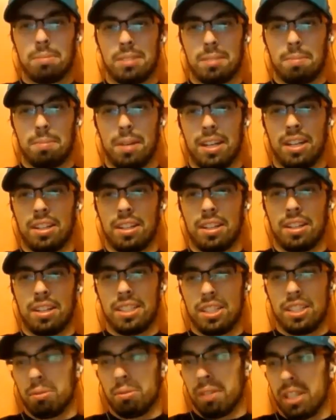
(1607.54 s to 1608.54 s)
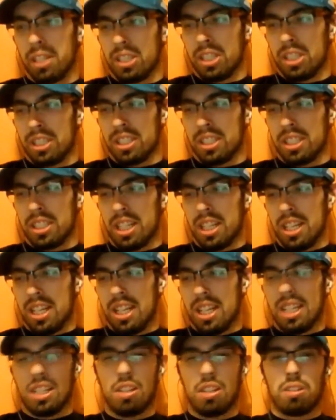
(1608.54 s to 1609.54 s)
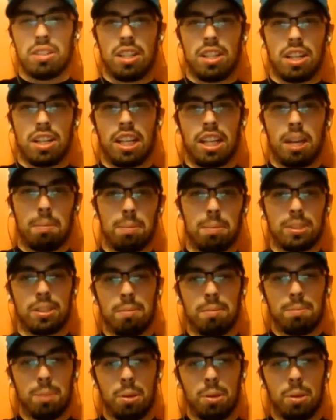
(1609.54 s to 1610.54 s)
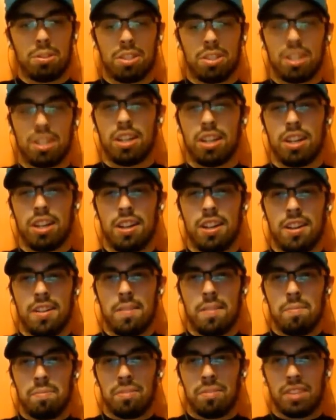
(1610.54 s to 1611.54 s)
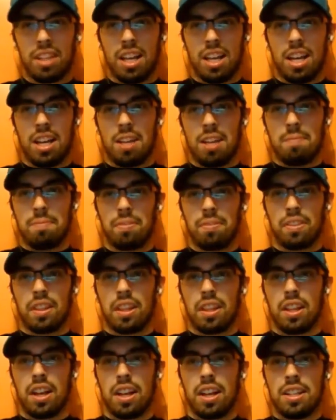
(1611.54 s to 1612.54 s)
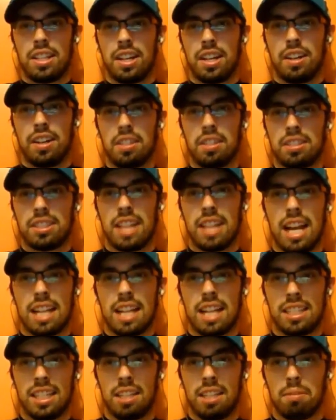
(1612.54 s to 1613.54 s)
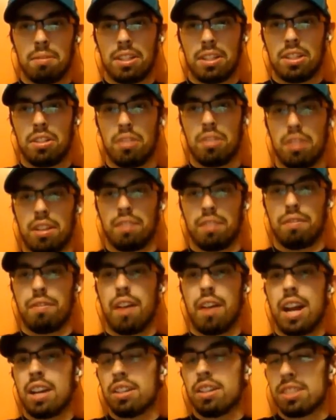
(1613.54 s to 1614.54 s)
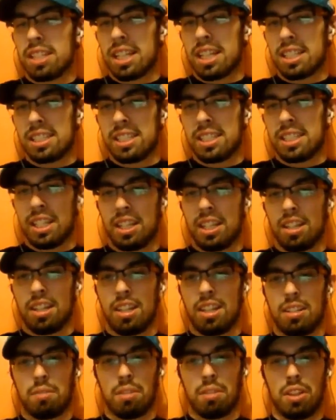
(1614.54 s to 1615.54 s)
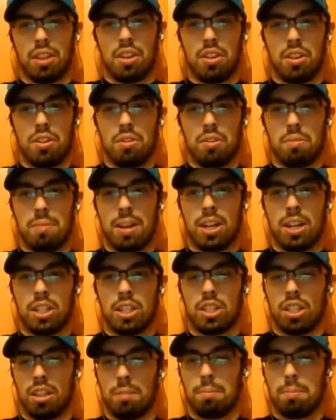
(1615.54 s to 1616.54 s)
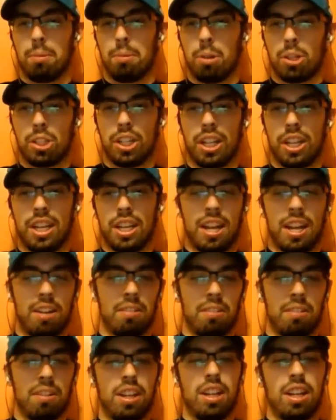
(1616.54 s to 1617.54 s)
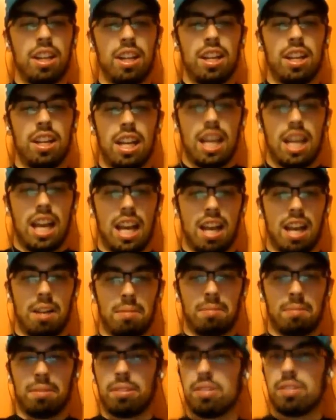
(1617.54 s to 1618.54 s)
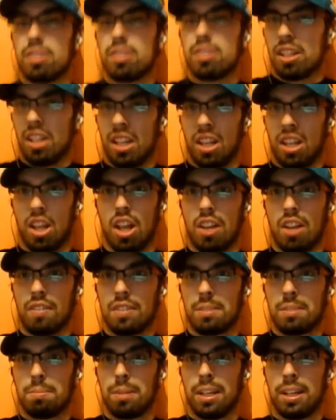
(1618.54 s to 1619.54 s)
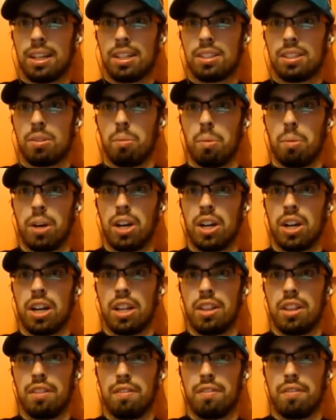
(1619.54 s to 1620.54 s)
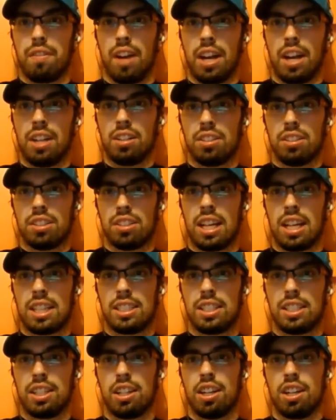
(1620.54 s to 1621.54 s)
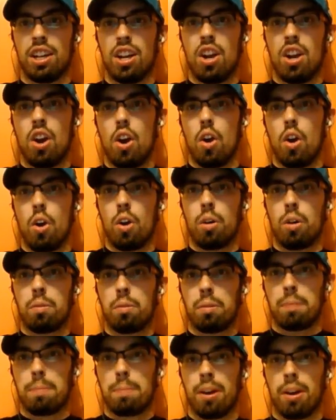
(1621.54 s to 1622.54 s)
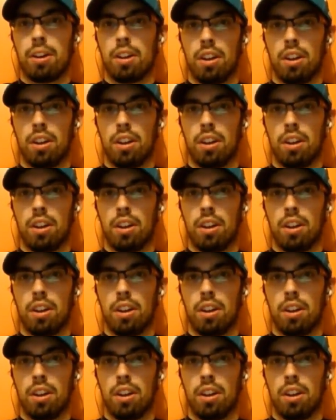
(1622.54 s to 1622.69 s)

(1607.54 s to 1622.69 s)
depending on the situations. Knows how to keep his composure. Ontario Stastny went to the finals last year with new manager Leporshkin now. A lot of his players were in the finals last year or were part